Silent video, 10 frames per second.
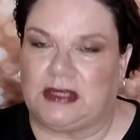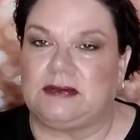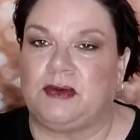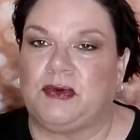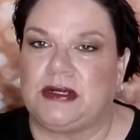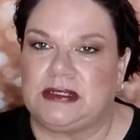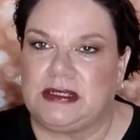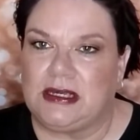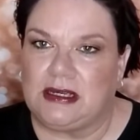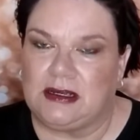Makes me want to
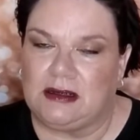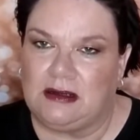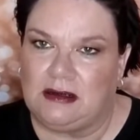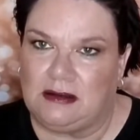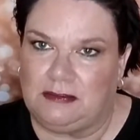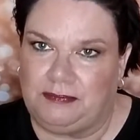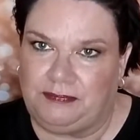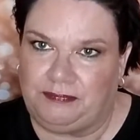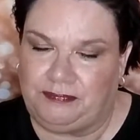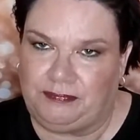sing, um,